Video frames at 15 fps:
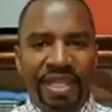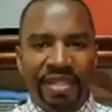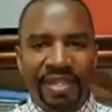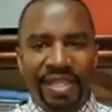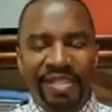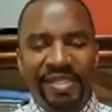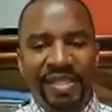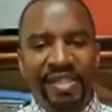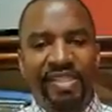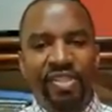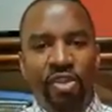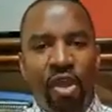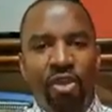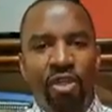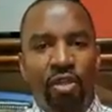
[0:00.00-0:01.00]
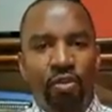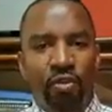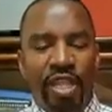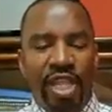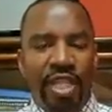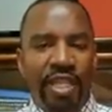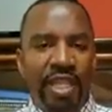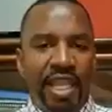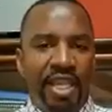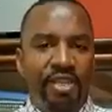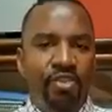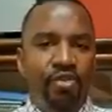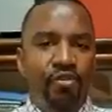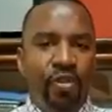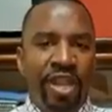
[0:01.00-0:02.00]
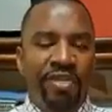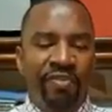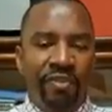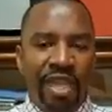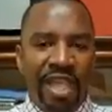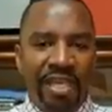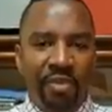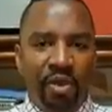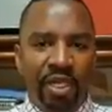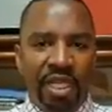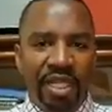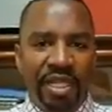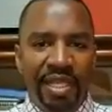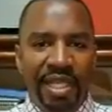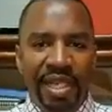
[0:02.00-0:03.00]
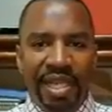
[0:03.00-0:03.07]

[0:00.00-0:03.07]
This does not create a new right for anybody.